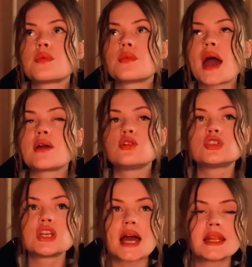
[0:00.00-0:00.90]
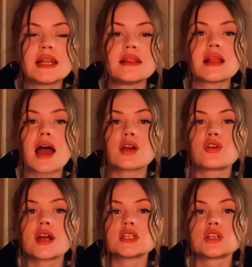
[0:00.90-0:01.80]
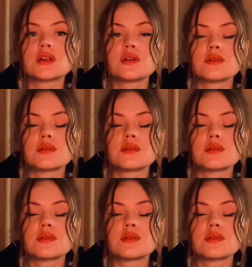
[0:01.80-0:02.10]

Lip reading: you're channeling that aggression.